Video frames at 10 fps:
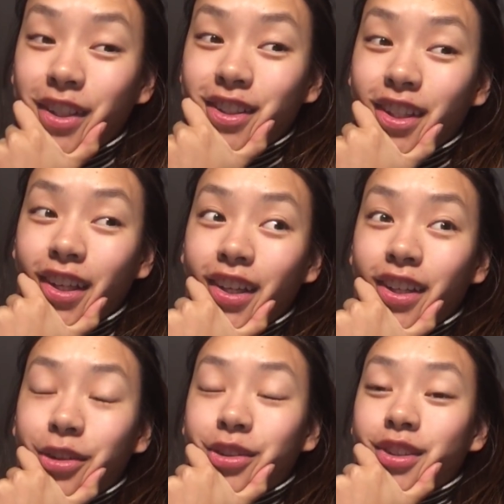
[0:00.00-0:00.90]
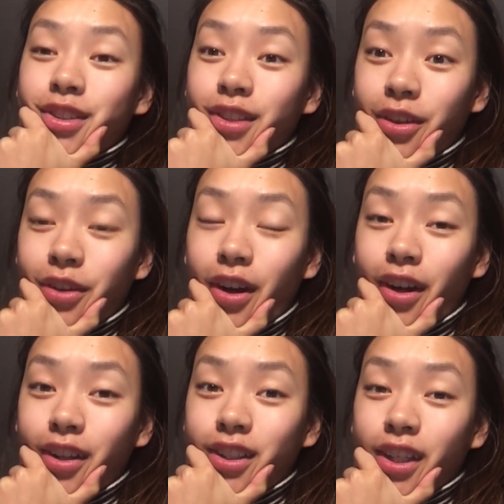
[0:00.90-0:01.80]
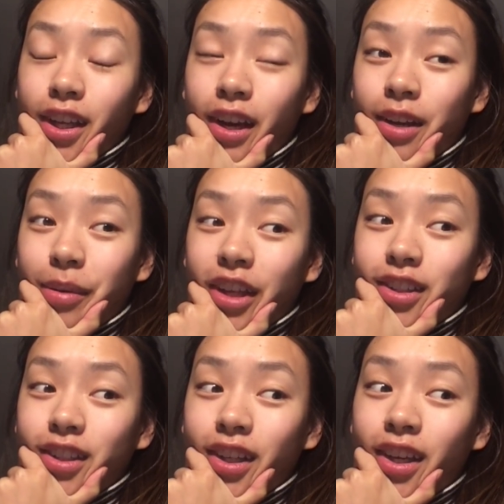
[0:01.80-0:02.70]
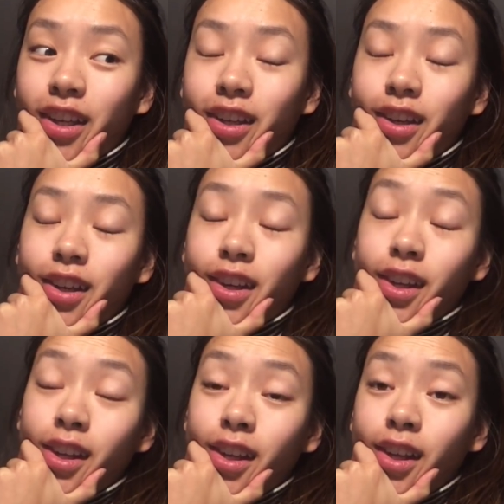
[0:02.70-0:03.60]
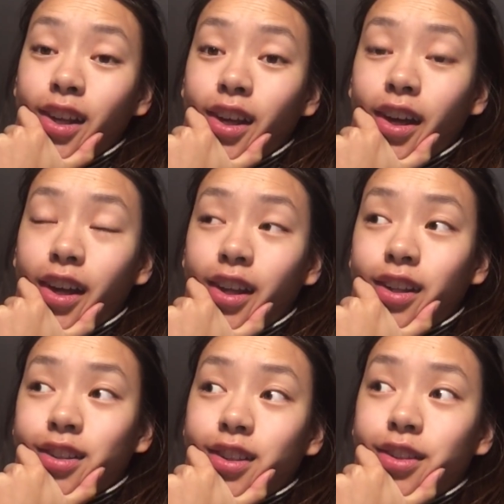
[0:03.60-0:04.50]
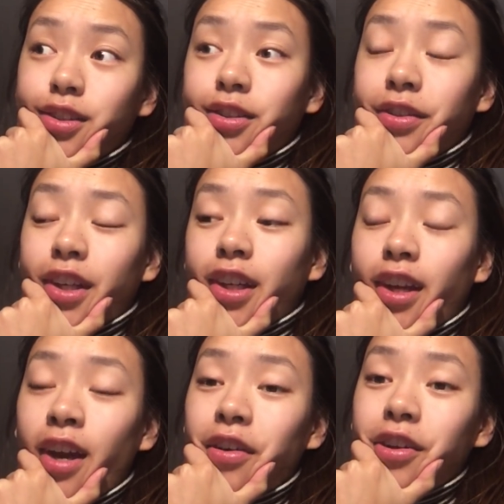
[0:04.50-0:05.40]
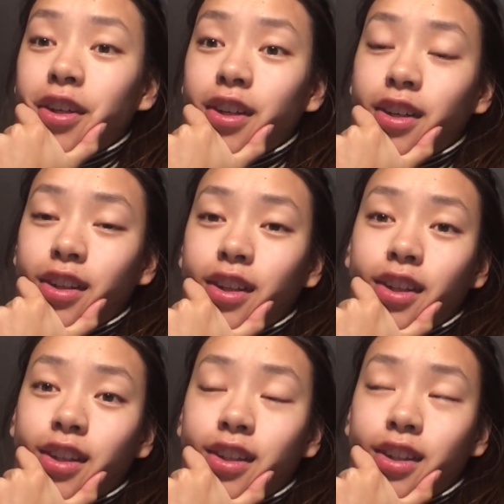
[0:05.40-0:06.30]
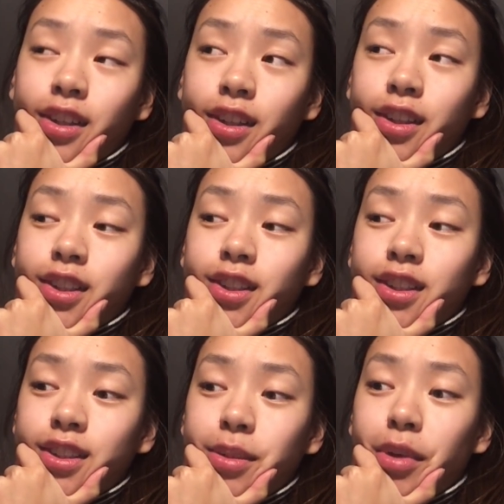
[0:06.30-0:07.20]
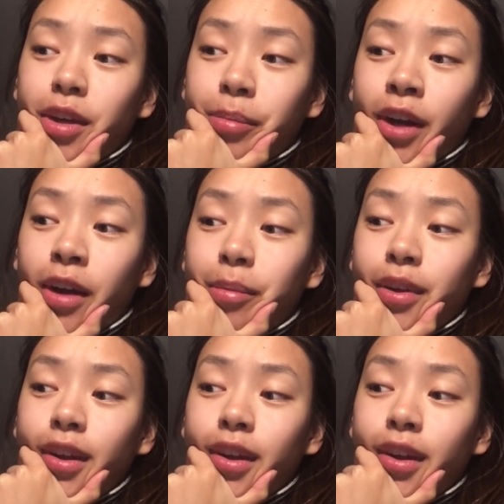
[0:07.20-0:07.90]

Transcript: Wednesday. It was so hard to get out of bed today. I snoozed for like an hour and then I just did CBL prep.